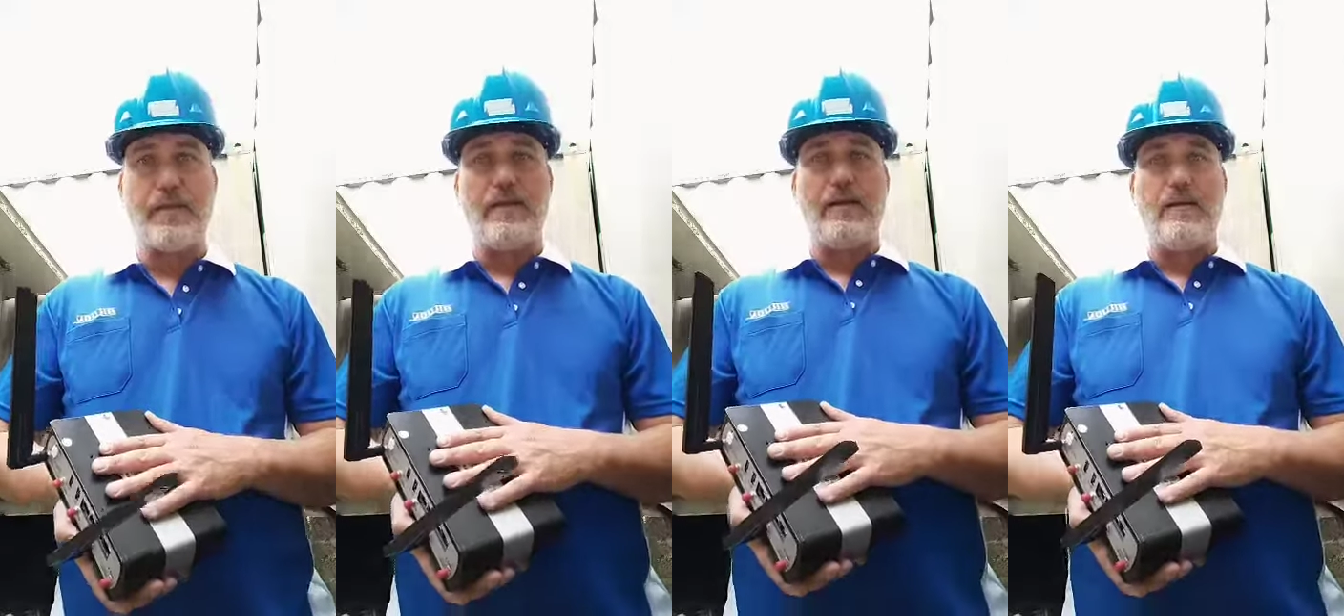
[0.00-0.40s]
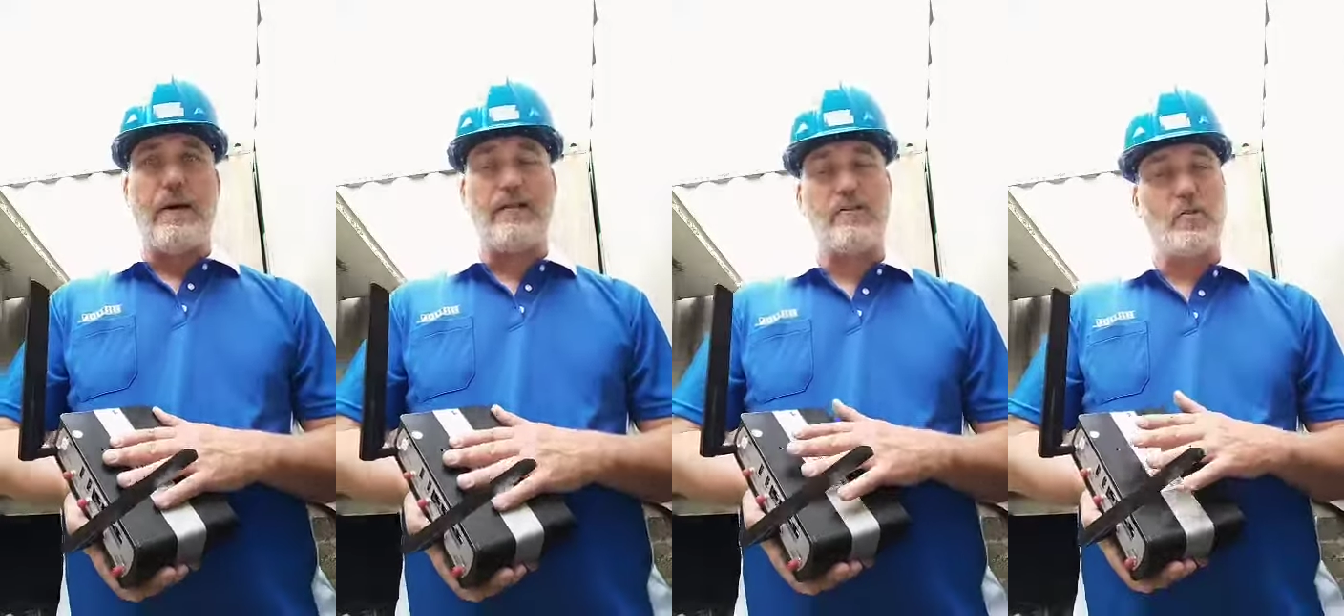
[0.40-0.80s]
By
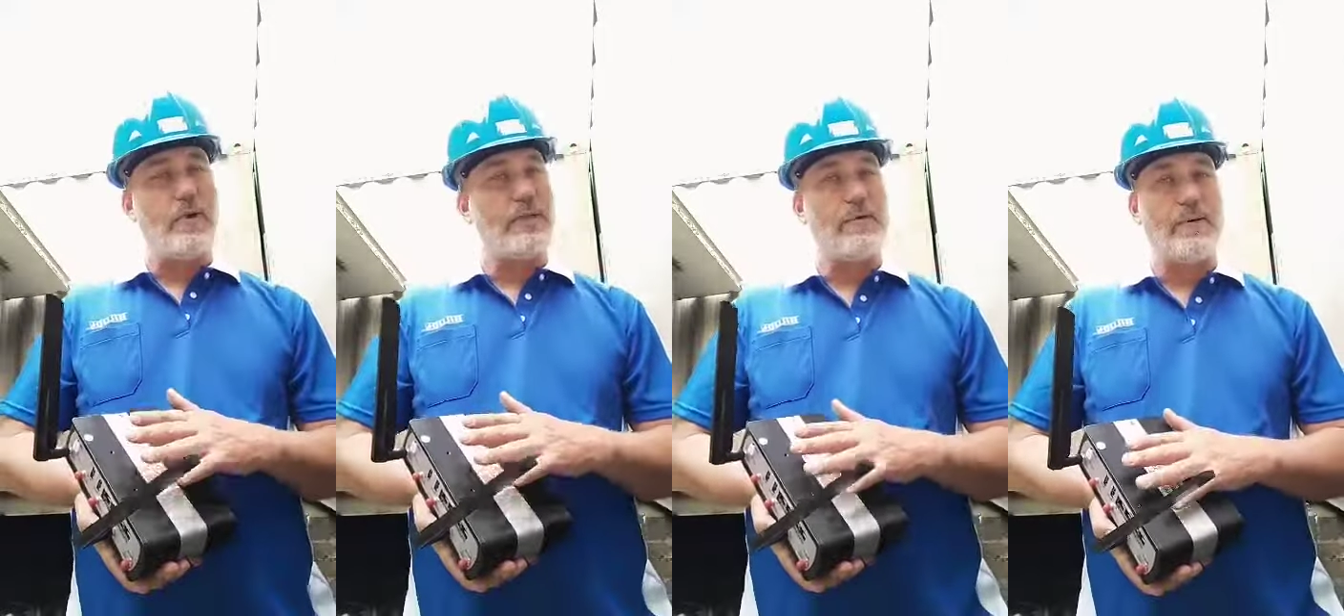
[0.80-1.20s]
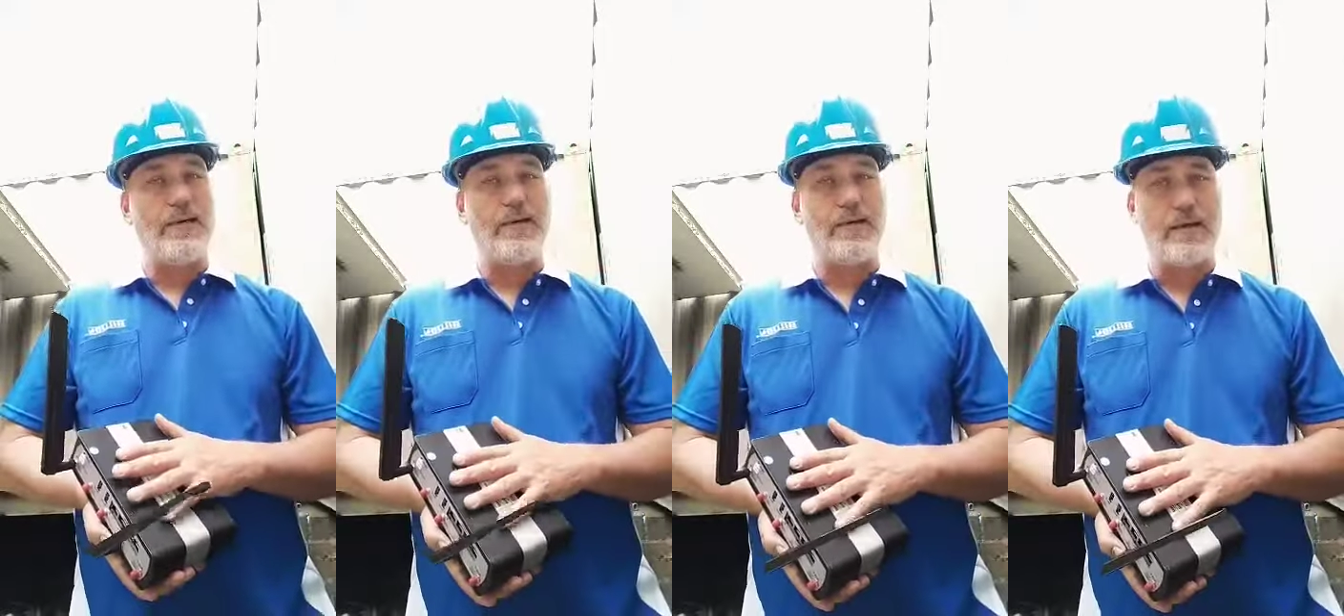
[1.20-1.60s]
installing the
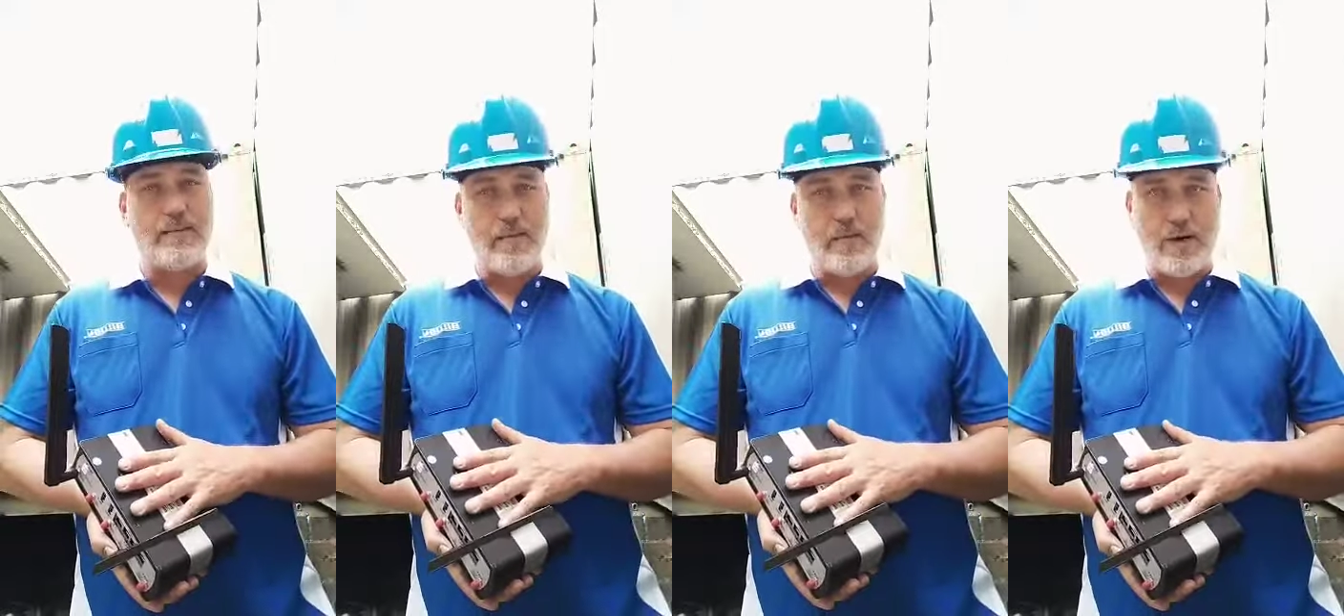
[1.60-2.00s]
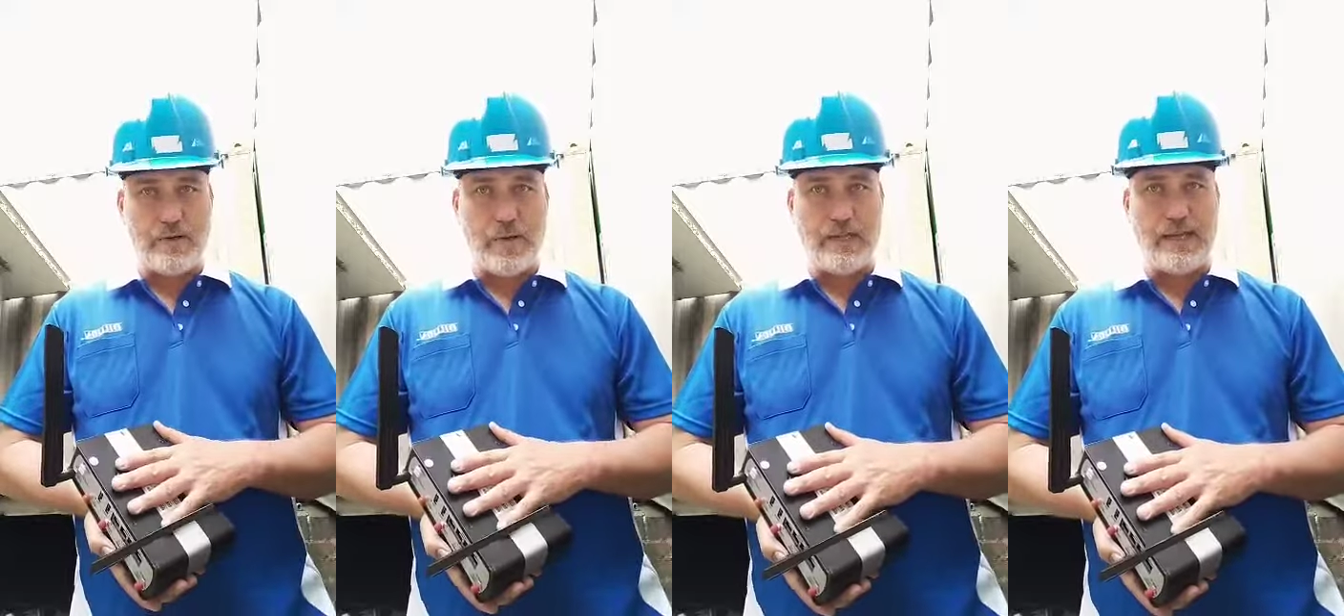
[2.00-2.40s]
Billion
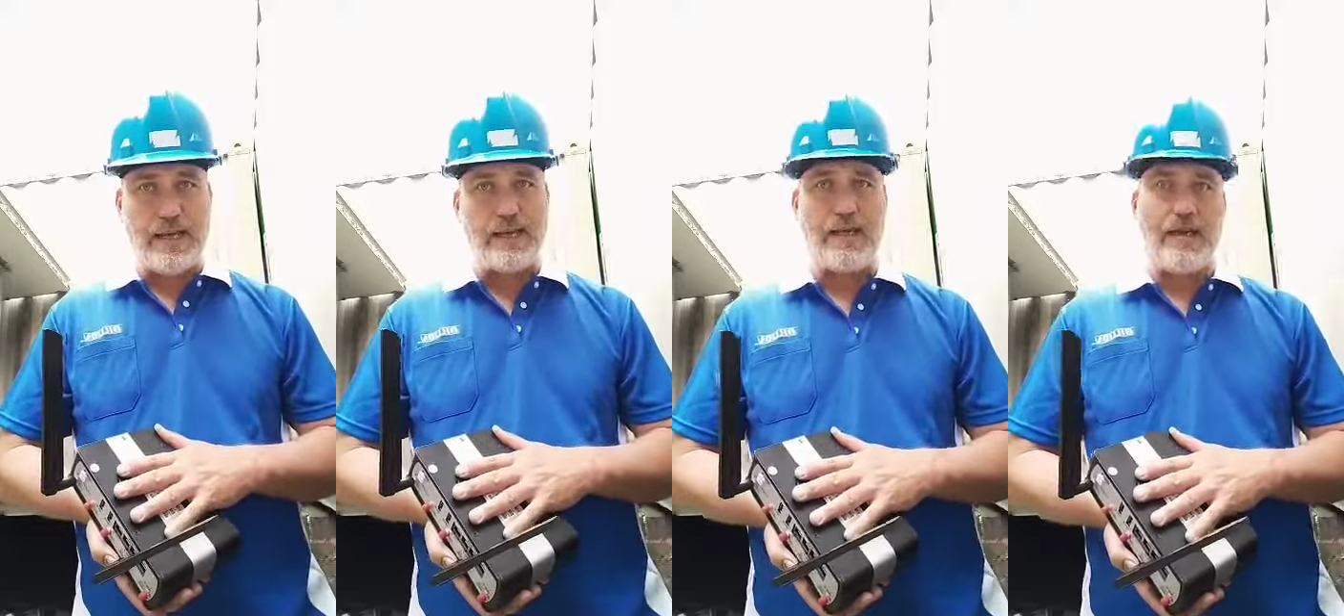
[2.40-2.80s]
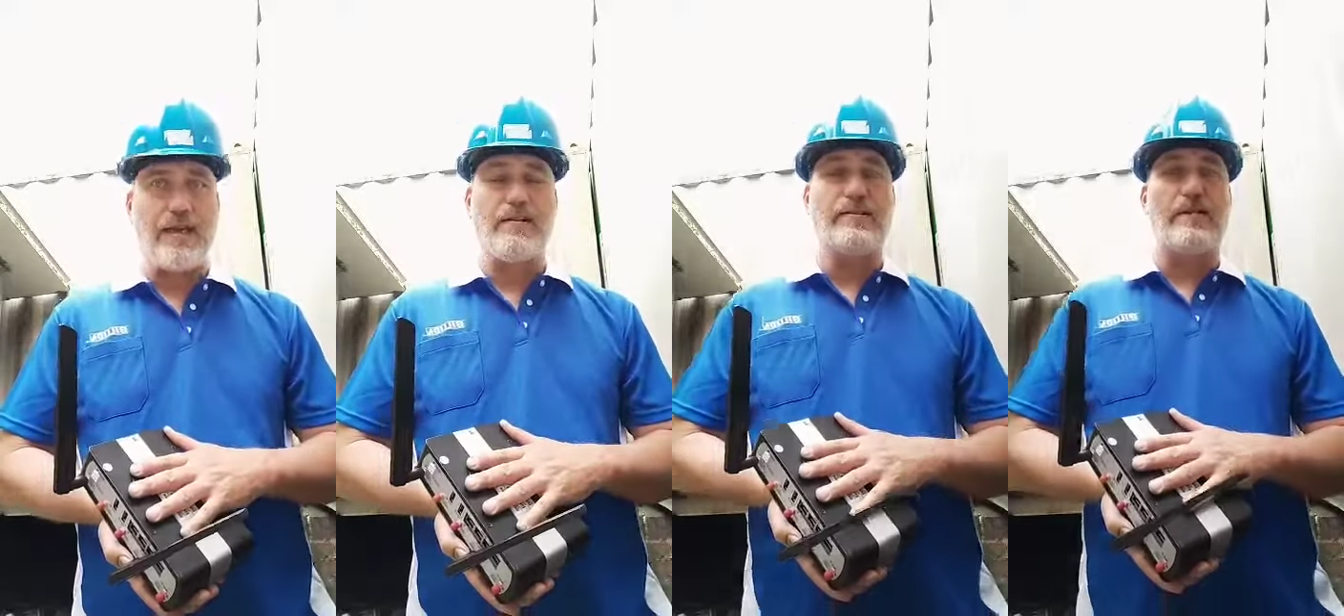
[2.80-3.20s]
M120N
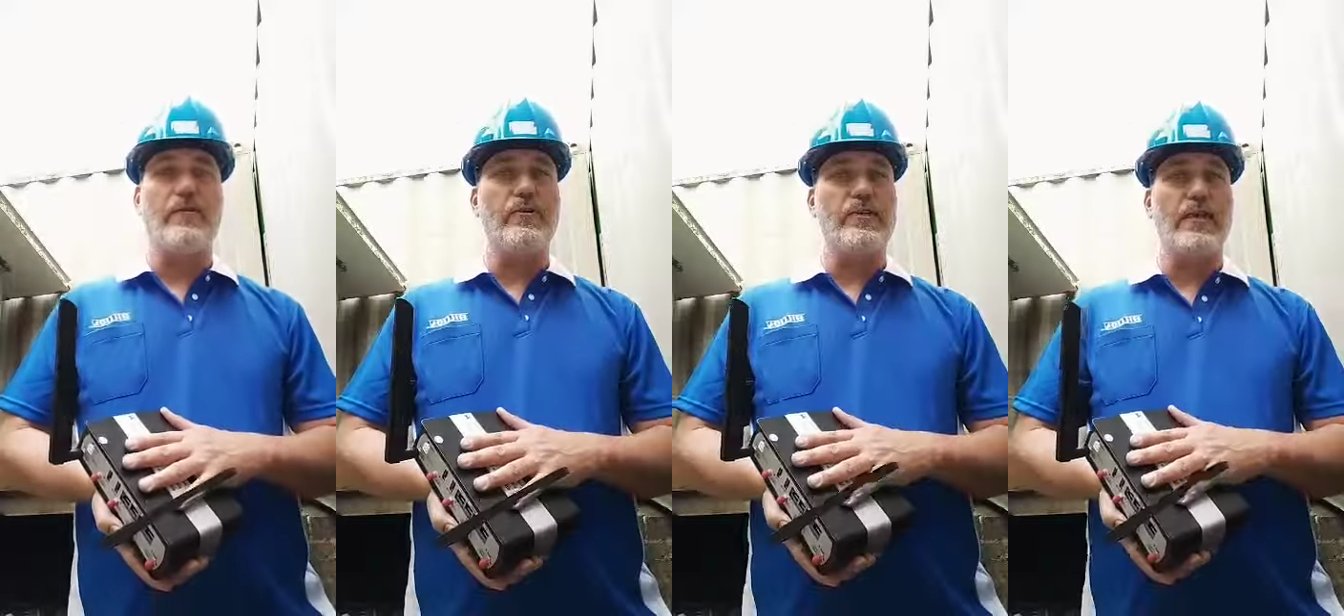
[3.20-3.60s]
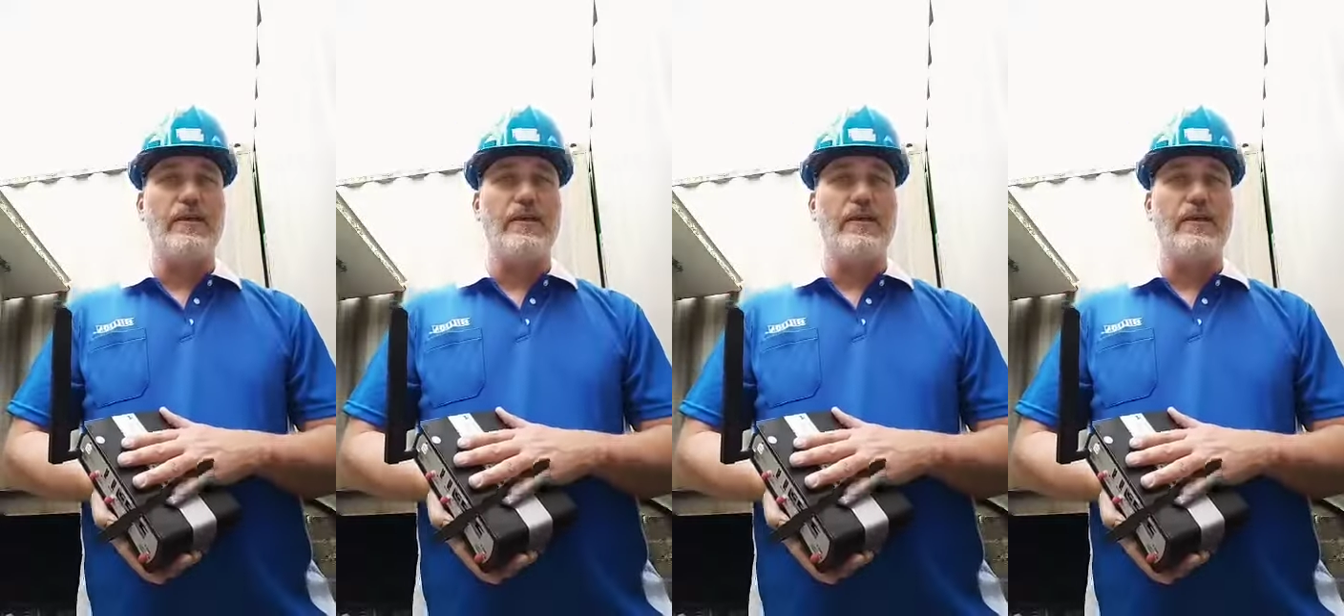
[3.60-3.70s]
LTE router,